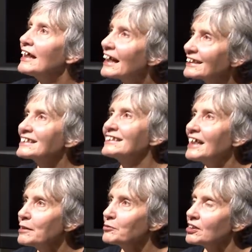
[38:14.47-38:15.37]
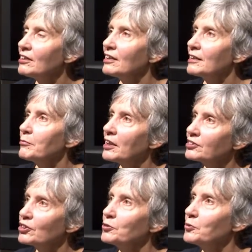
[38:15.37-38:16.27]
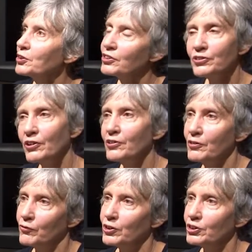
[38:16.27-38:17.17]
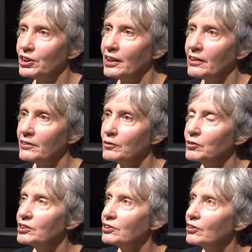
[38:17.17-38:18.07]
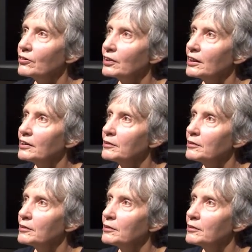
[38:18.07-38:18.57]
At the same time, I don't want to throw the future out of the window.